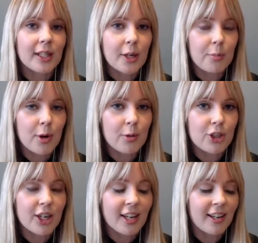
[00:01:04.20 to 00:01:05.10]
quickly
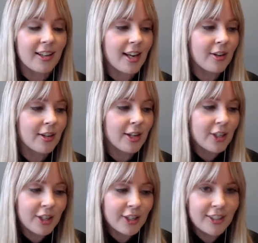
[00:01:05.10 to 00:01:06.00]
approaching and the end of
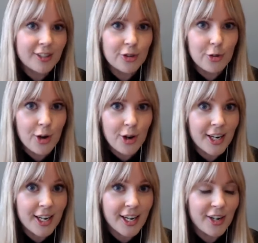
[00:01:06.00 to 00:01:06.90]
the year
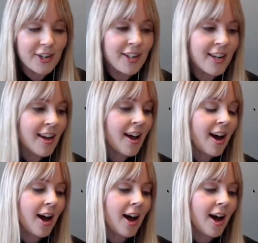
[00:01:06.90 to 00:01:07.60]
drawing near.